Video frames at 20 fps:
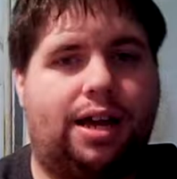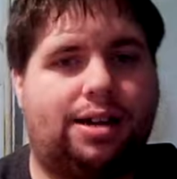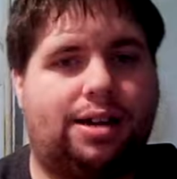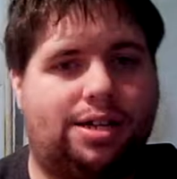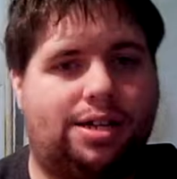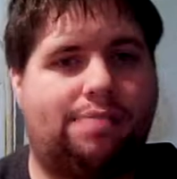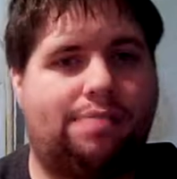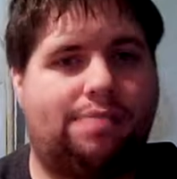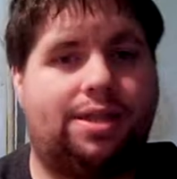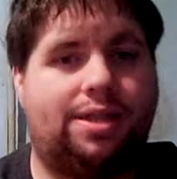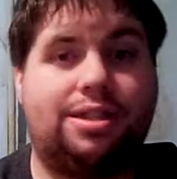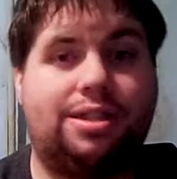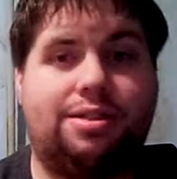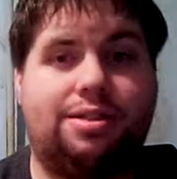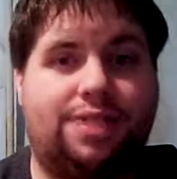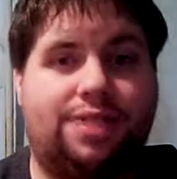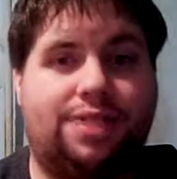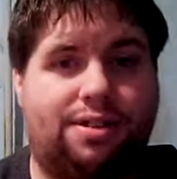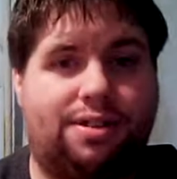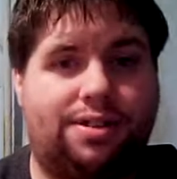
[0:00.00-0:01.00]
actually makes it
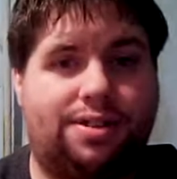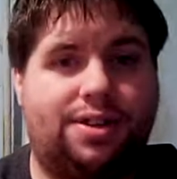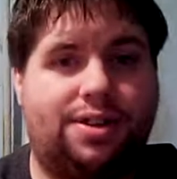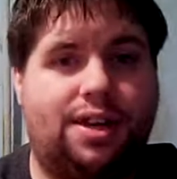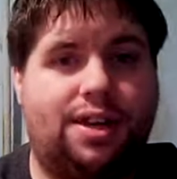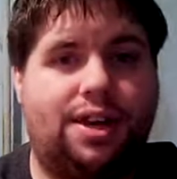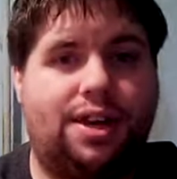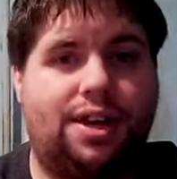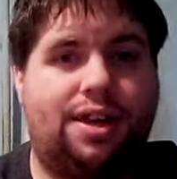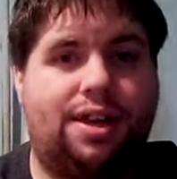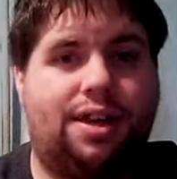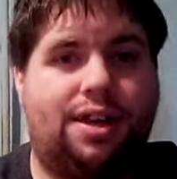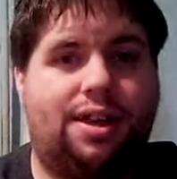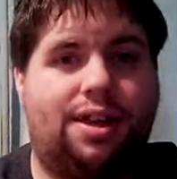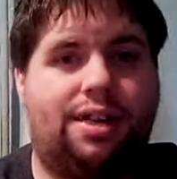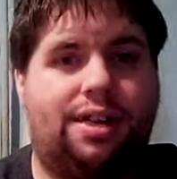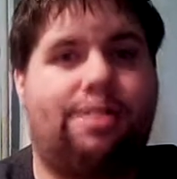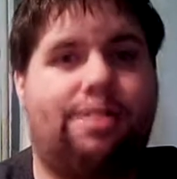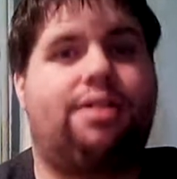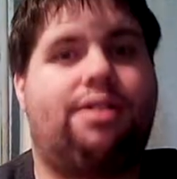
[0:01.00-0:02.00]
turn out good,
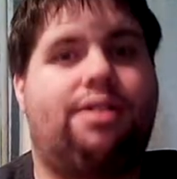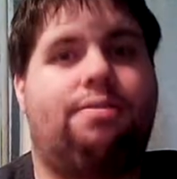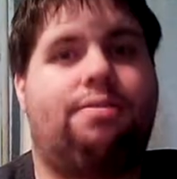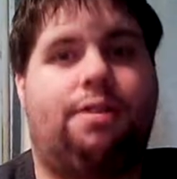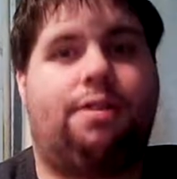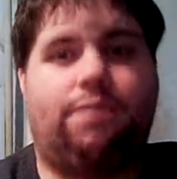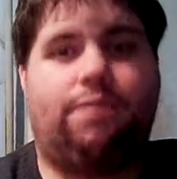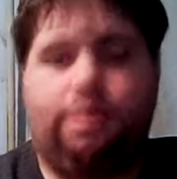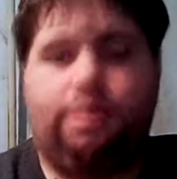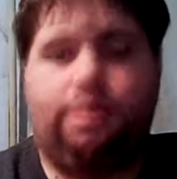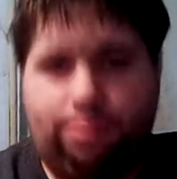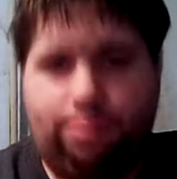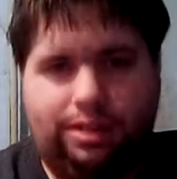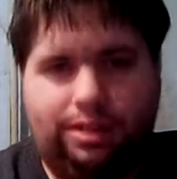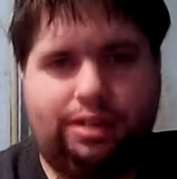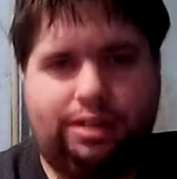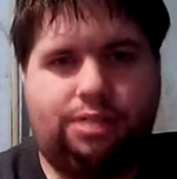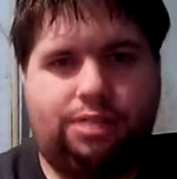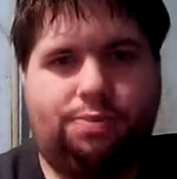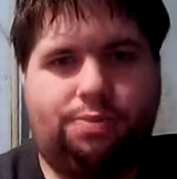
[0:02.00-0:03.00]
it'll be a very
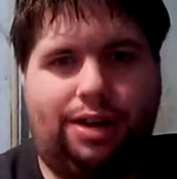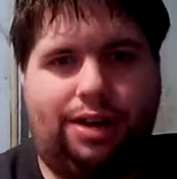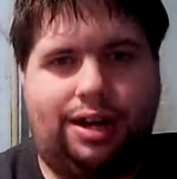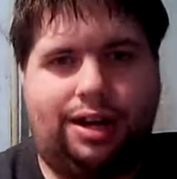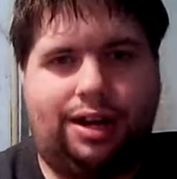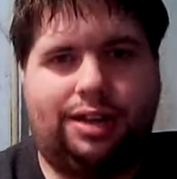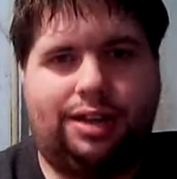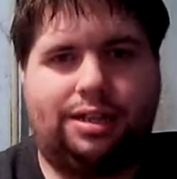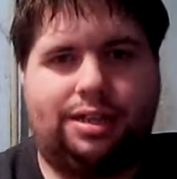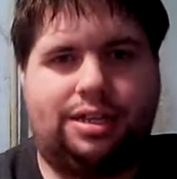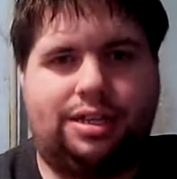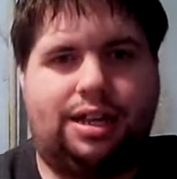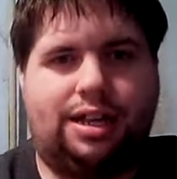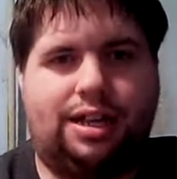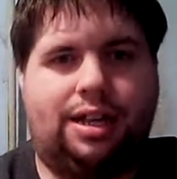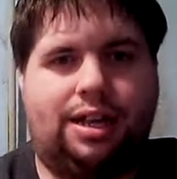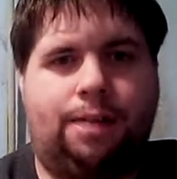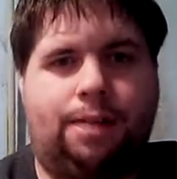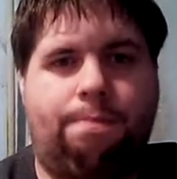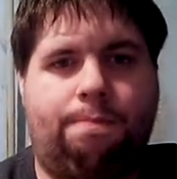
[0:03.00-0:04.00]
pleasant surprise.
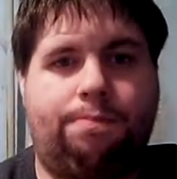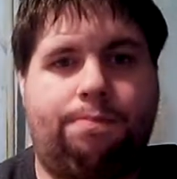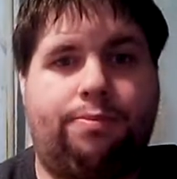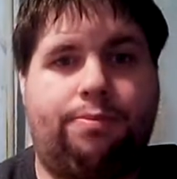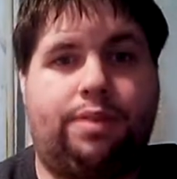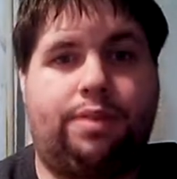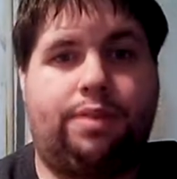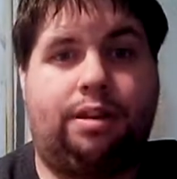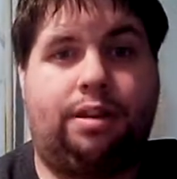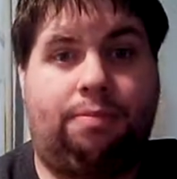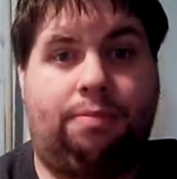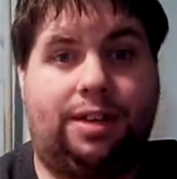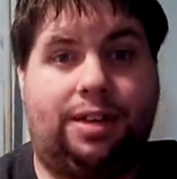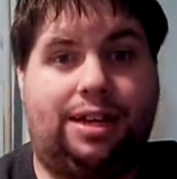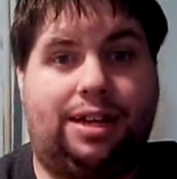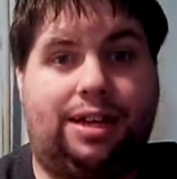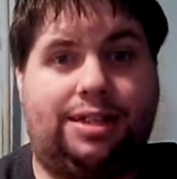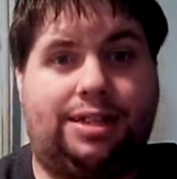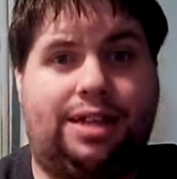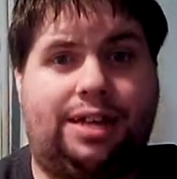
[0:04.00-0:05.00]
It'll be
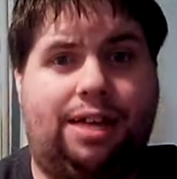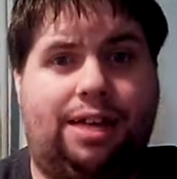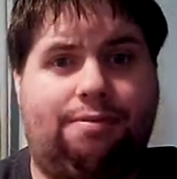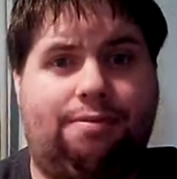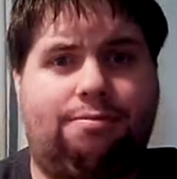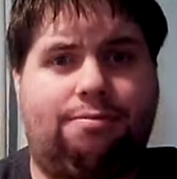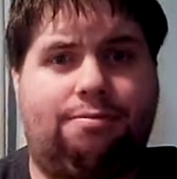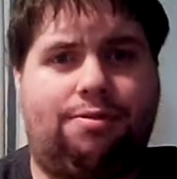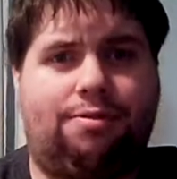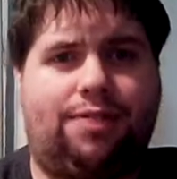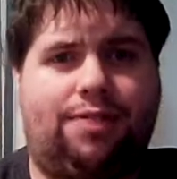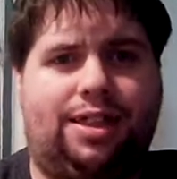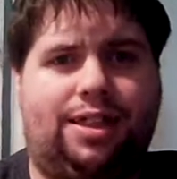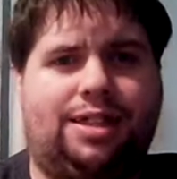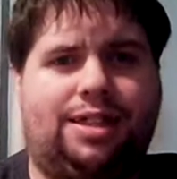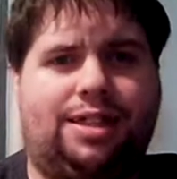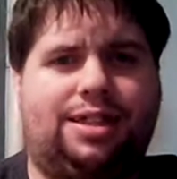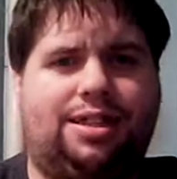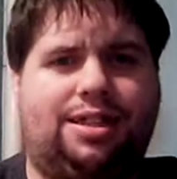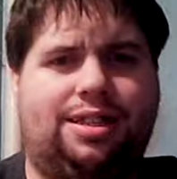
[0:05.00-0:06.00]
nice to have a movie
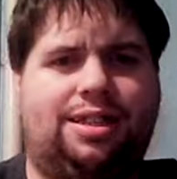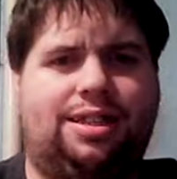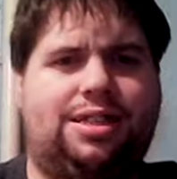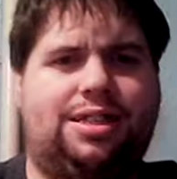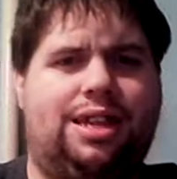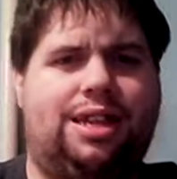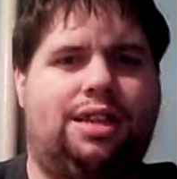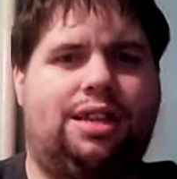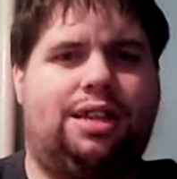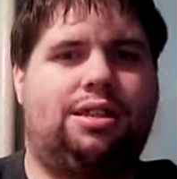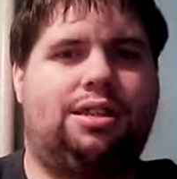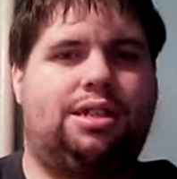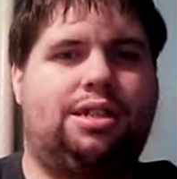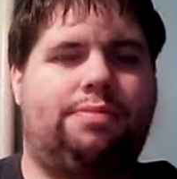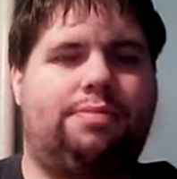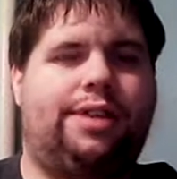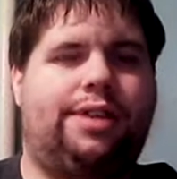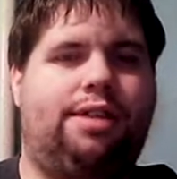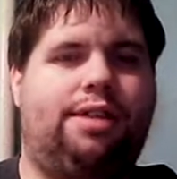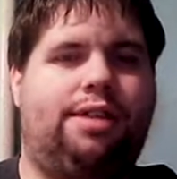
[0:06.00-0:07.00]
that's at least on the
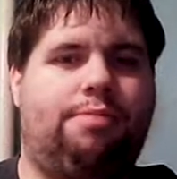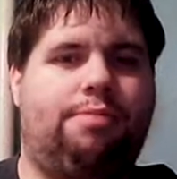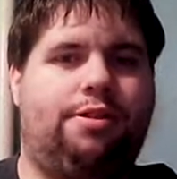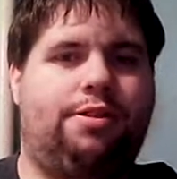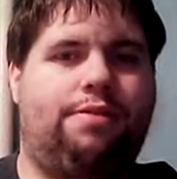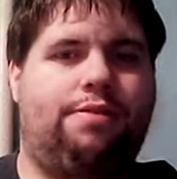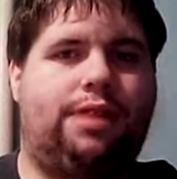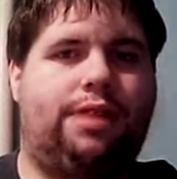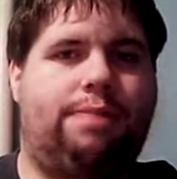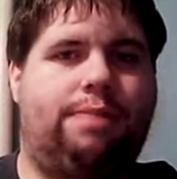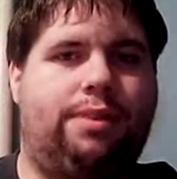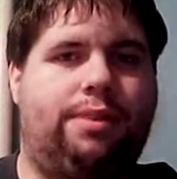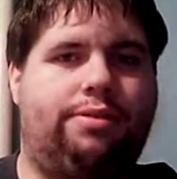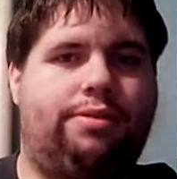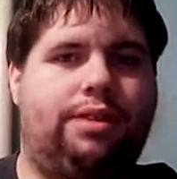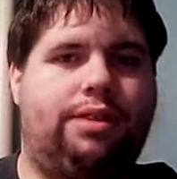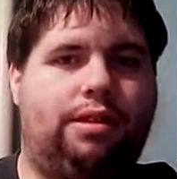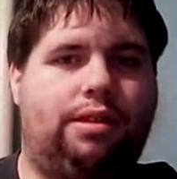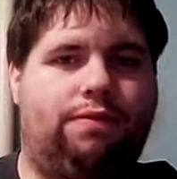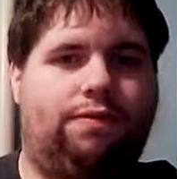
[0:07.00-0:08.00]
same caliber, if not better,
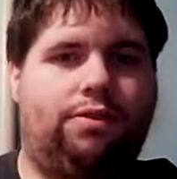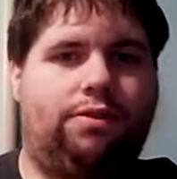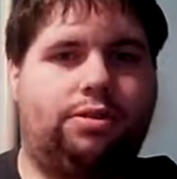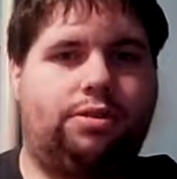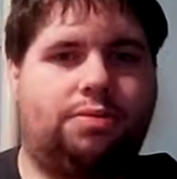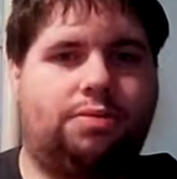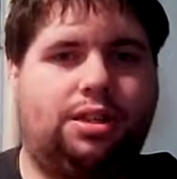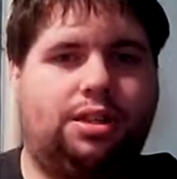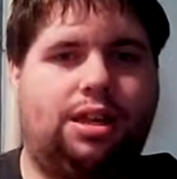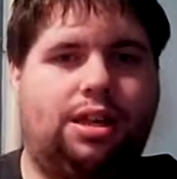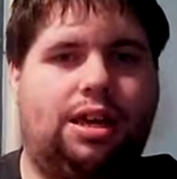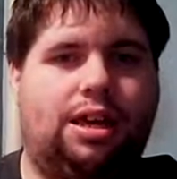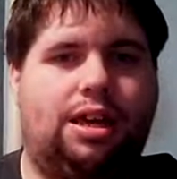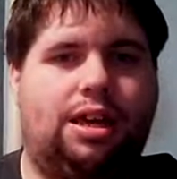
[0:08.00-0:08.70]
than the first one.